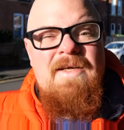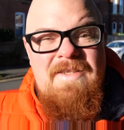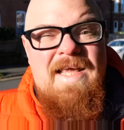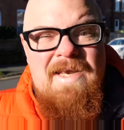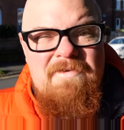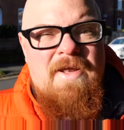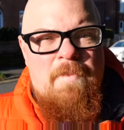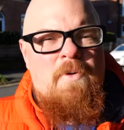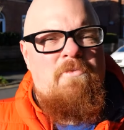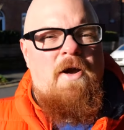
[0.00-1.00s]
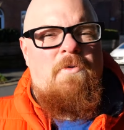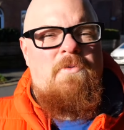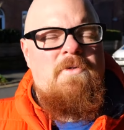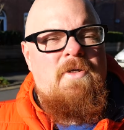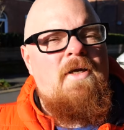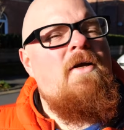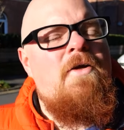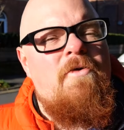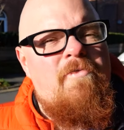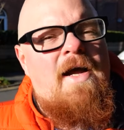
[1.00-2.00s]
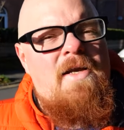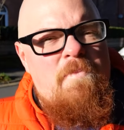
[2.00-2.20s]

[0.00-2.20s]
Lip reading: At the end of Keppel Road, you'll find